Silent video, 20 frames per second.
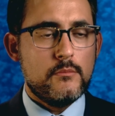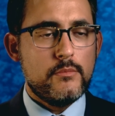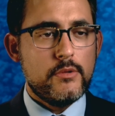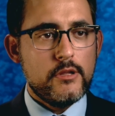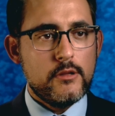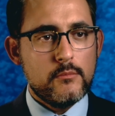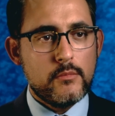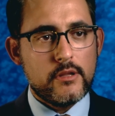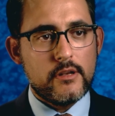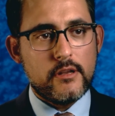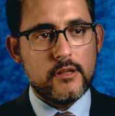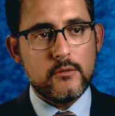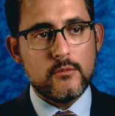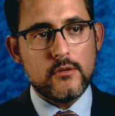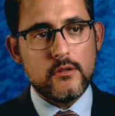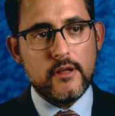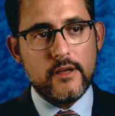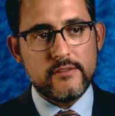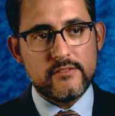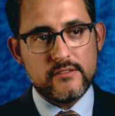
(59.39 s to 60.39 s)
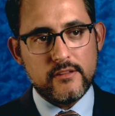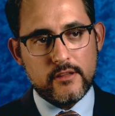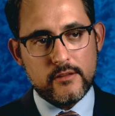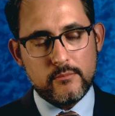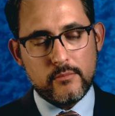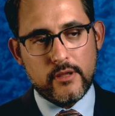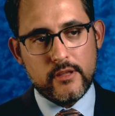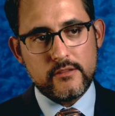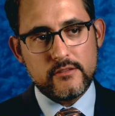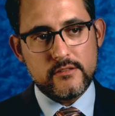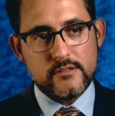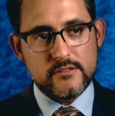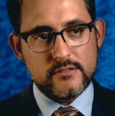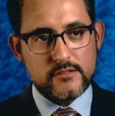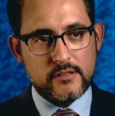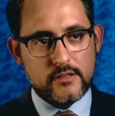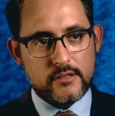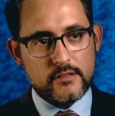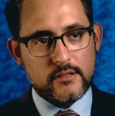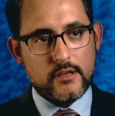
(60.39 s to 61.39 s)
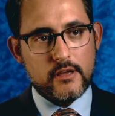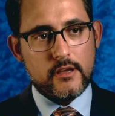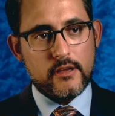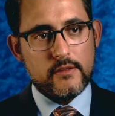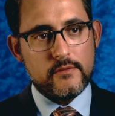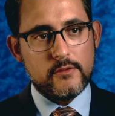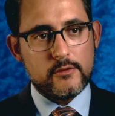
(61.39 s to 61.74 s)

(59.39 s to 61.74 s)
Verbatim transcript: Being bilingual has the advantage that uh,